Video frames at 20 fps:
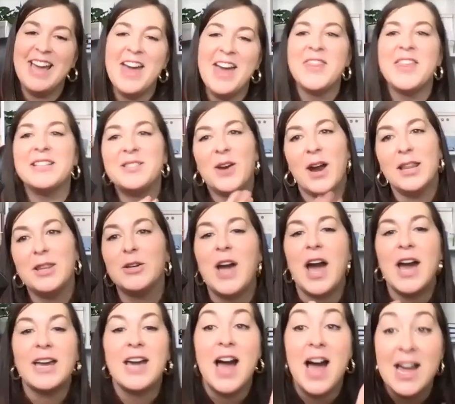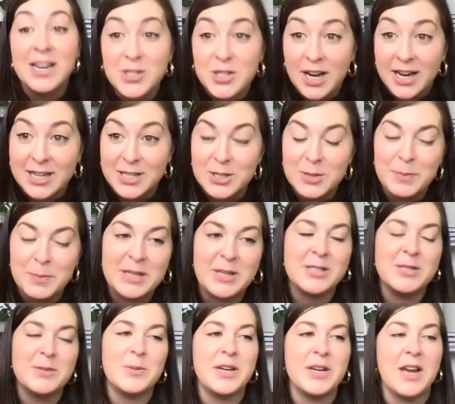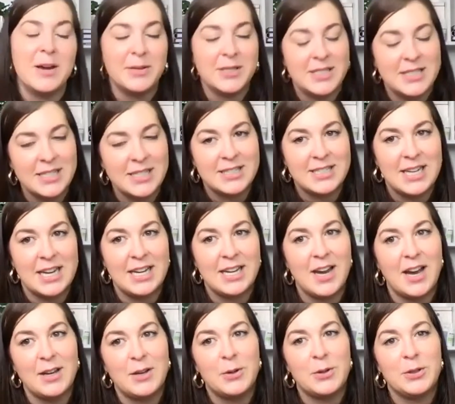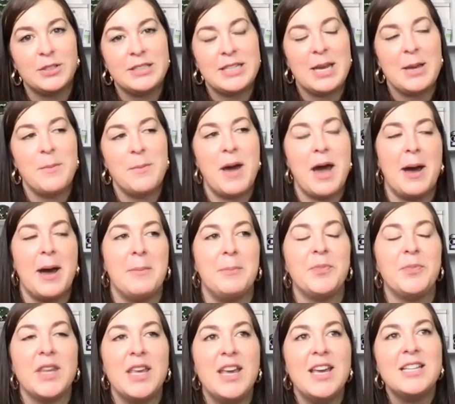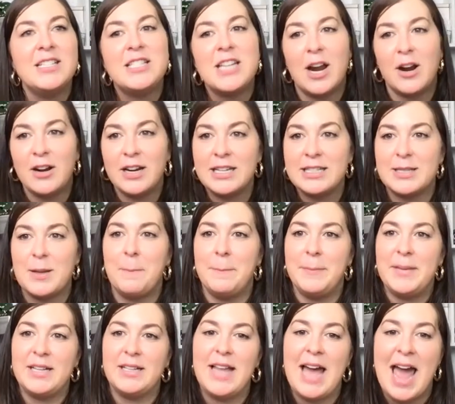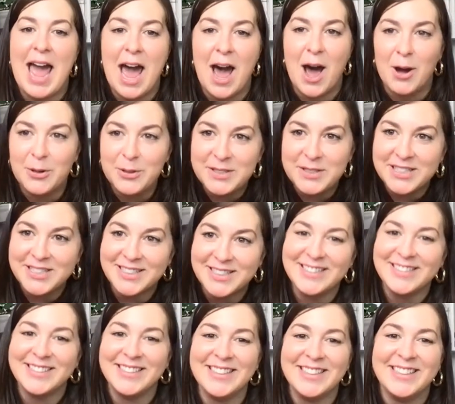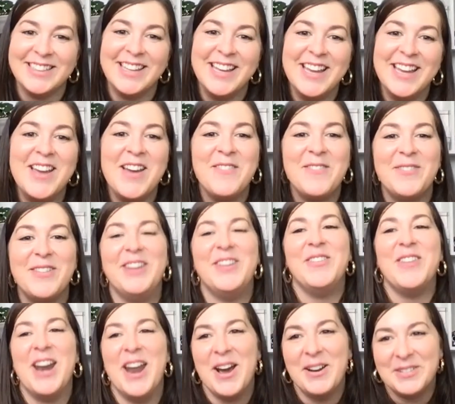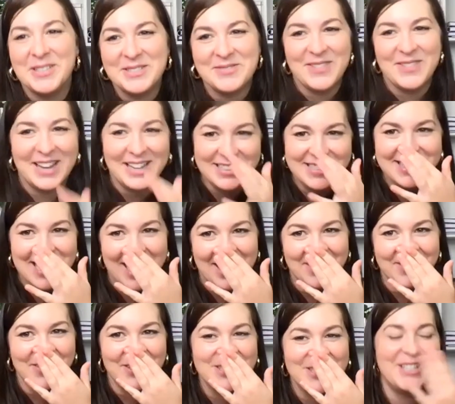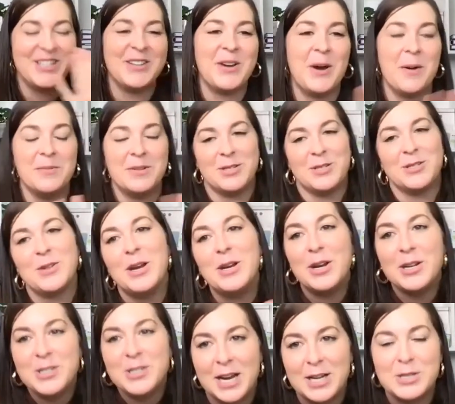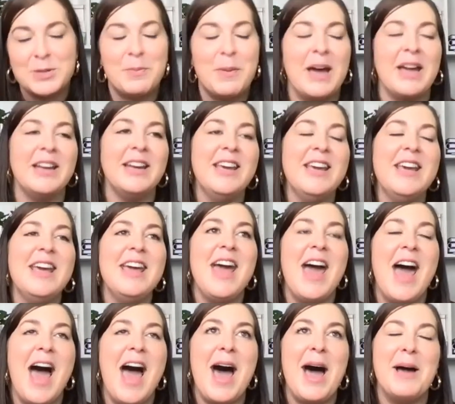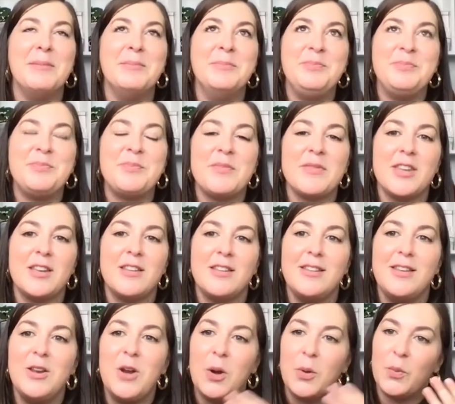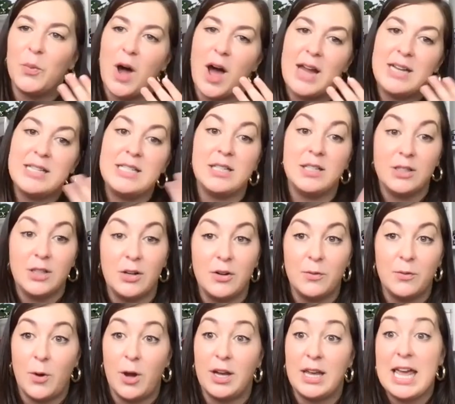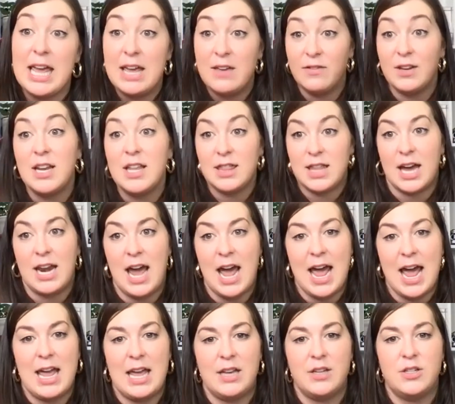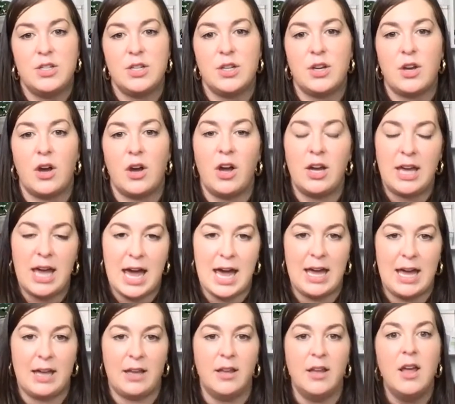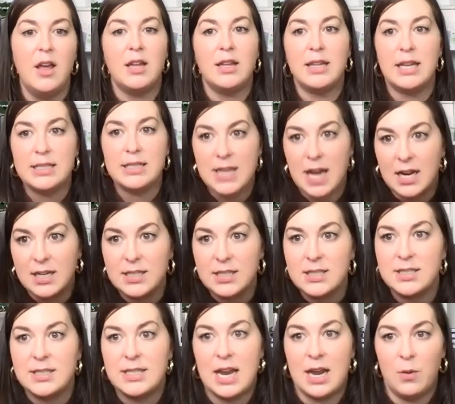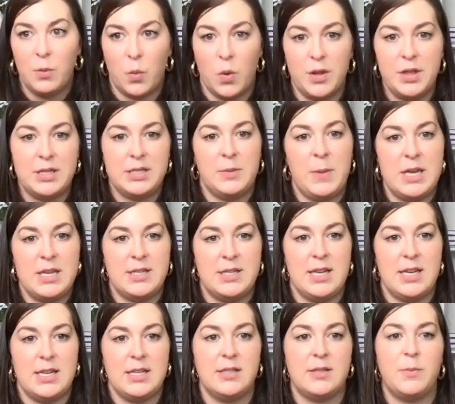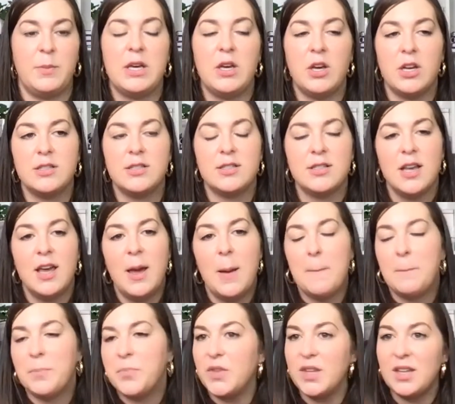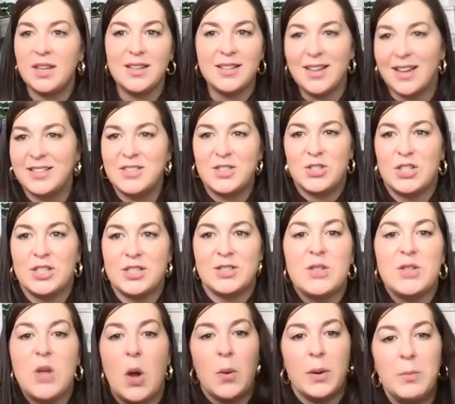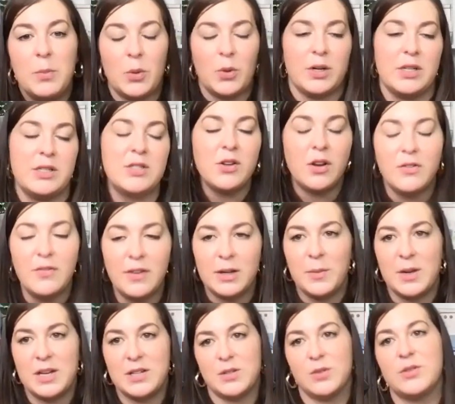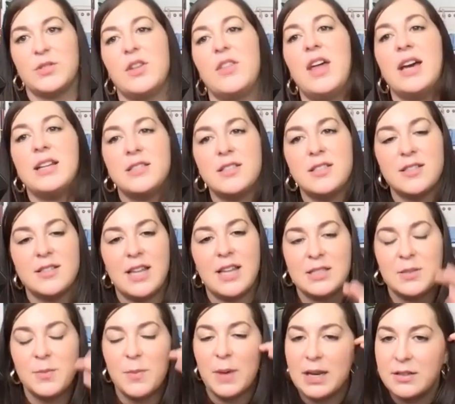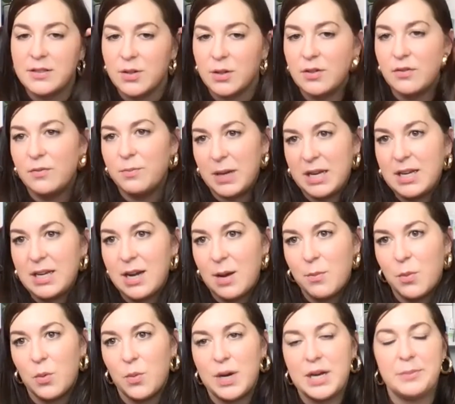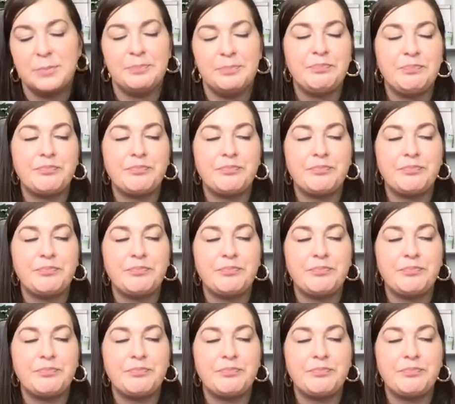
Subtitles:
That's right. Look, I can't judge because when I was 16, I called him Darius Milhaud when I was playing Scaramouche at a competition. So I don't judge. But, I did a lot of work even at that age to go, okay, let's understand what this piece is, because it's just so important, so fundamental. So that's my sort of big number one.